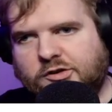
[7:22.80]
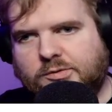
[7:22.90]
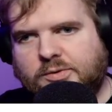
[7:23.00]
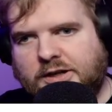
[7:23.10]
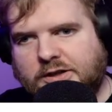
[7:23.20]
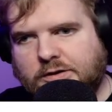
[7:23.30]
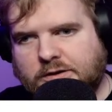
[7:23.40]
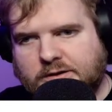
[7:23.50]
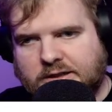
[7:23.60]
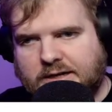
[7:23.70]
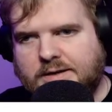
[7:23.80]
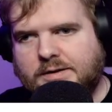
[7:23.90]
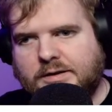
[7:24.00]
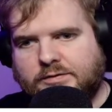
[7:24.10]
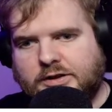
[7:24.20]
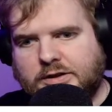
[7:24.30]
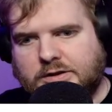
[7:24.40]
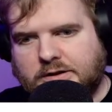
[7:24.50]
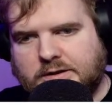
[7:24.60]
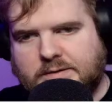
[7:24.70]
really good day, a really
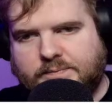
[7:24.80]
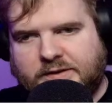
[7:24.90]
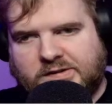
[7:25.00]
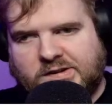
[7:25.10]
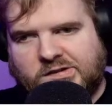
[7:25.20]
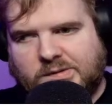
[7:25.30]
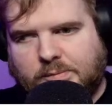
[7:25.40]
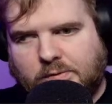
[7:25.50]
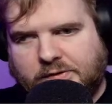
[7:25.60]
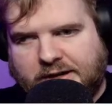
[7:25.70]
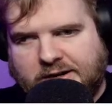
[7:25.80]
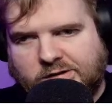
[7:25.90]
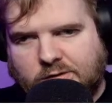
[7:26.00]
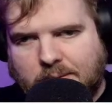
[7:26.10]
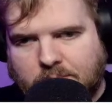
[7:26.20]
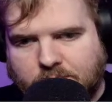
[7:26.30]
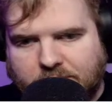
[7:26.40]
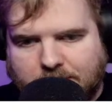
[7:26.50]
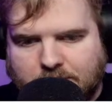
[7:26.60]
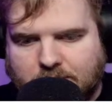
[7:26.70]
good accessible day. So
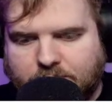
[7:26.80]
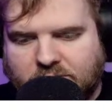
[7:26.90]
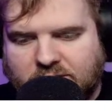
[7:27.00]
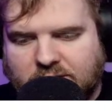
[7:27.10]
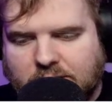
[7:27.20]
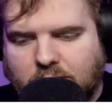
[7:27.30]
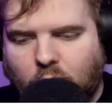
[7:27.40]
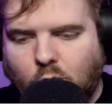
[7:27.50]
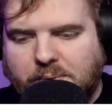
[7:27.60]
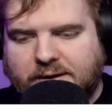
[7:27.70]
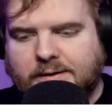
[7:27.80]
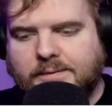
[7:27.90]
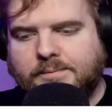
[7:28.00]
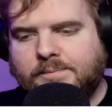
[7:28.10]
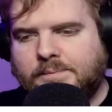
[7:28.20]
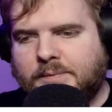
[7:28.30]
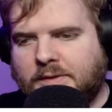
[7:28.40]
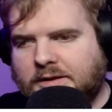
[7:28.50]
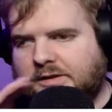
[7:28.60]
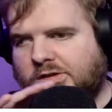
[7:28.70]
I'm hoping
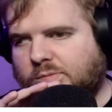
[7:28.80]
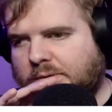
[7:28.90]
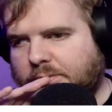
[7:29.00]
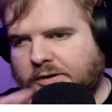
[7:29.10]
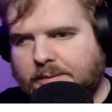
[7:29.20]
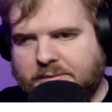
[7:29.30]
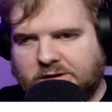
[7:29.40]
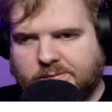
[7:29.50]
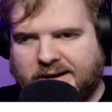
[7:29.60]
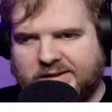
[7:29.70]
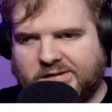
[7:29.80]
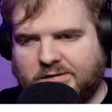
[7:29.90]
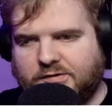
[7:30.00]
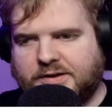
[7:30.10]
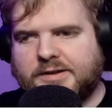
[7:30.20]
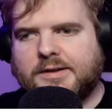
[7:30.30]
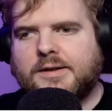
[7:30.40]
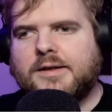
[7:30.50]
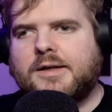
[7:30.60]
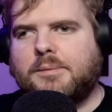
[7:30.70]
that this one will not be as bad as I fear,
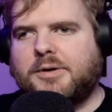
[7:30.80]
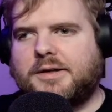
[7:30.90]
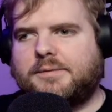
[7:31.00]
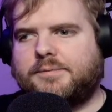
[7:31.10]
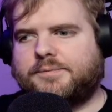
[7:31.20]
but